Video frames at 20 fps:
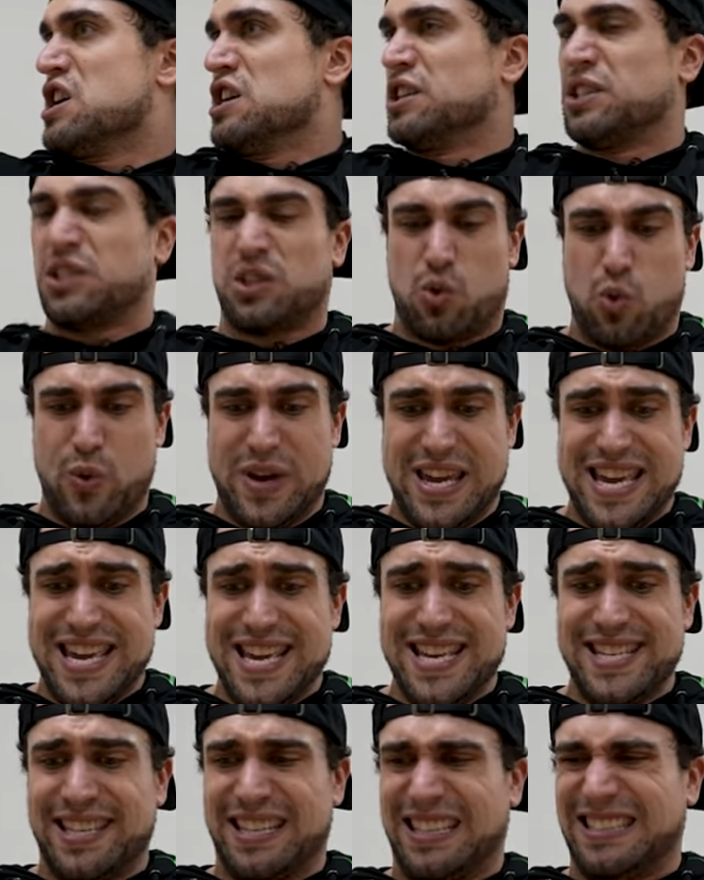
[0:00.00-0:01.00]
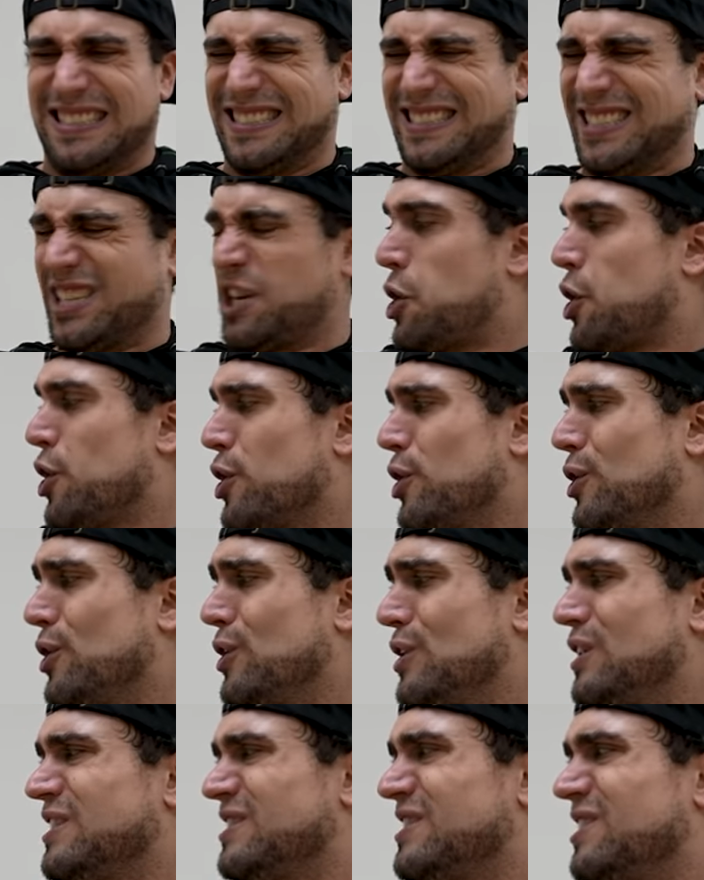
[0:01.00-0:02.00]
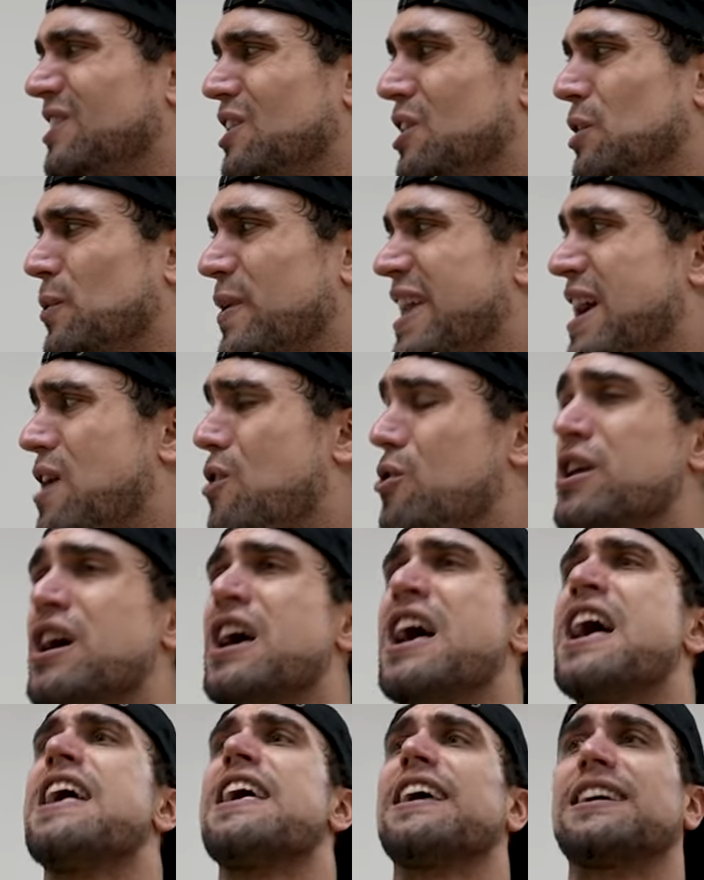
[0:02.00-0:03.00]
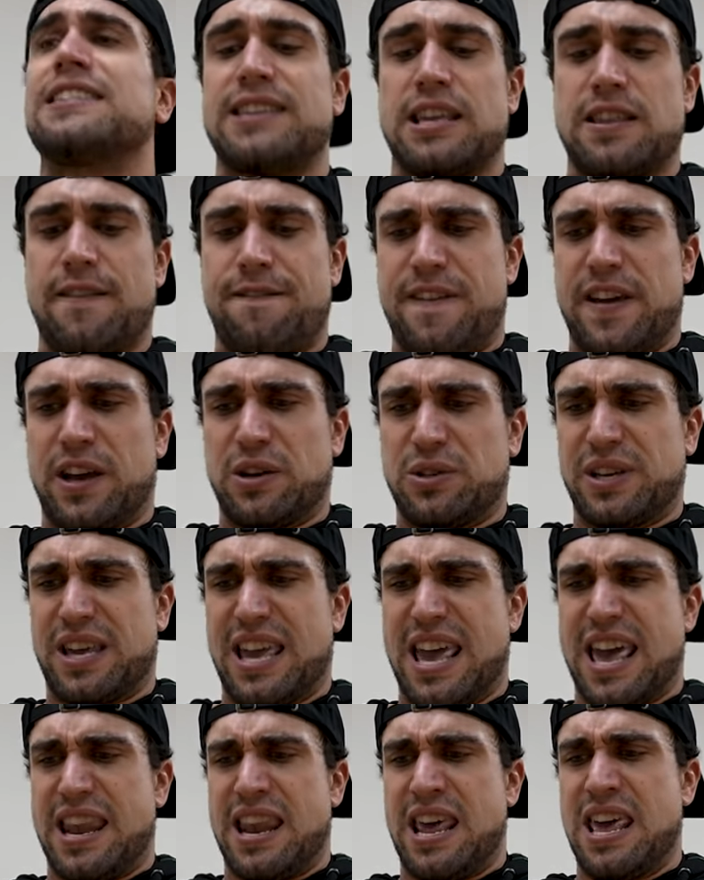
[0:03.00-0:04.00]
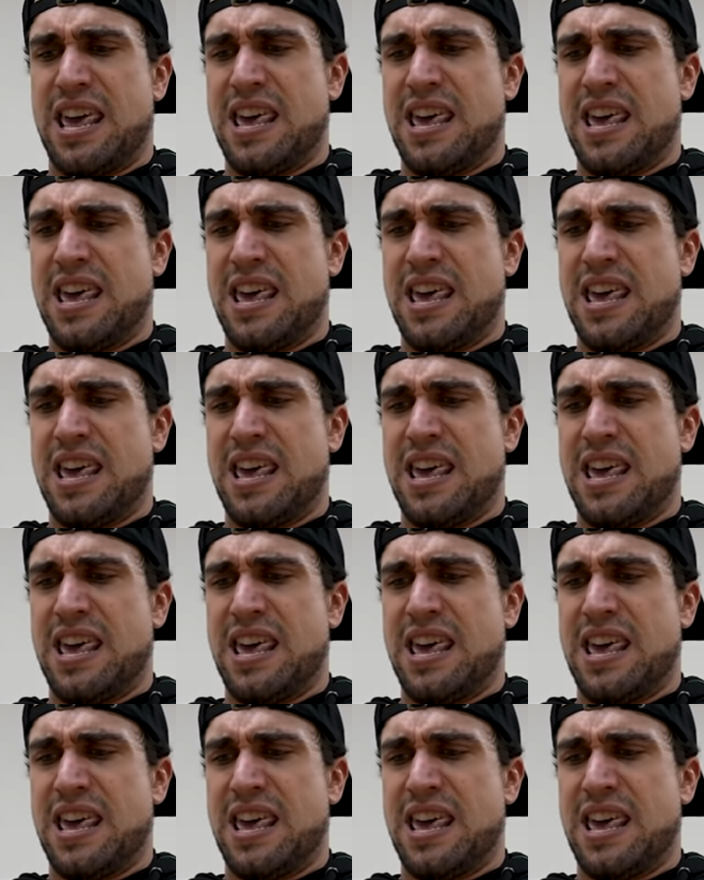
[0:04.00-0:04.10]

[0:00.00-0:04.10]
squeeze, curl, all the way out. Extend the fingers again.